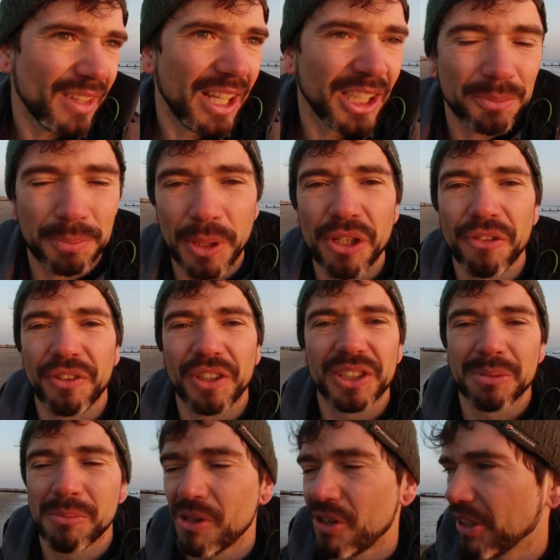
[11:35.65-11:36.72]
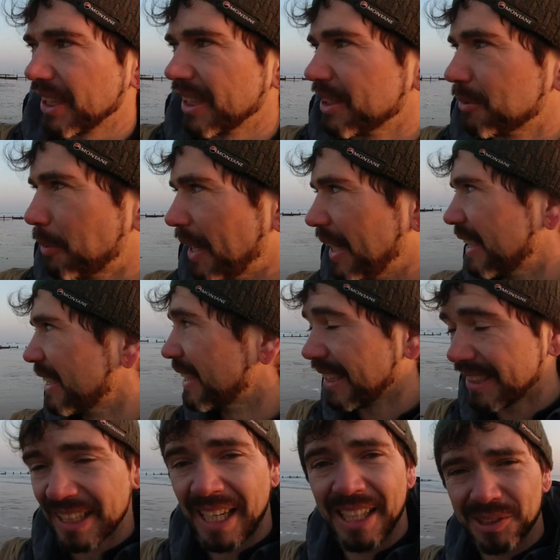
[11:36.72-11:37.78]
As beautiful as the morning has been, and
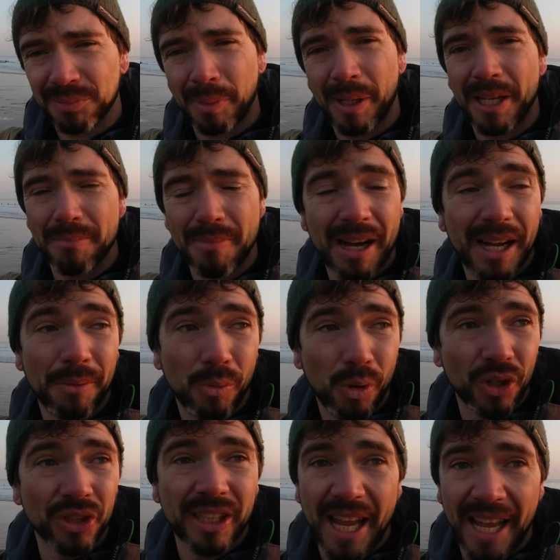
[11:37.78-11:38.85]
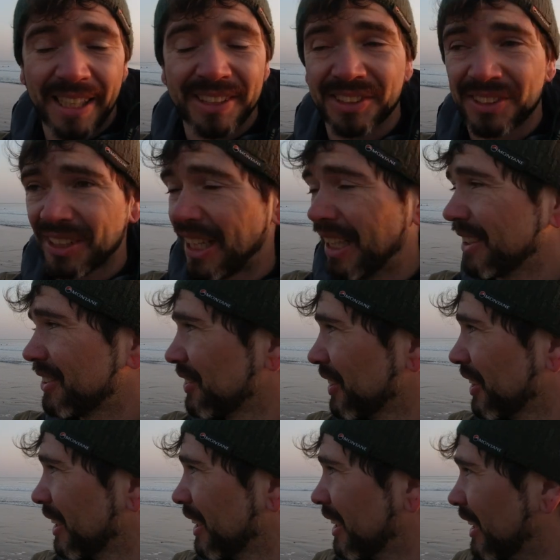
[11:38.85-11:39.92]
this has been my one exercise
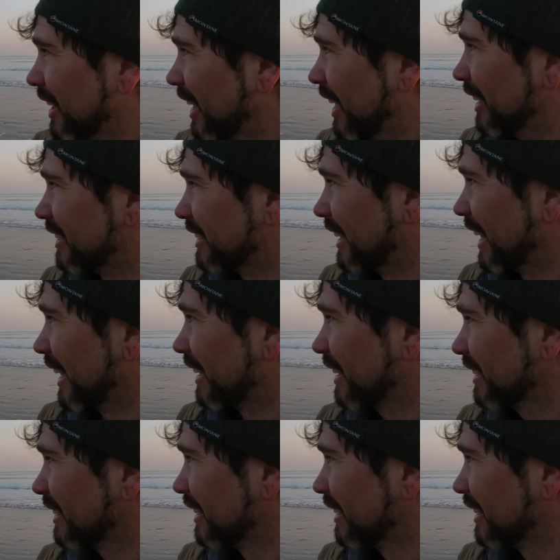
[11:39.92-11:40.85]
today,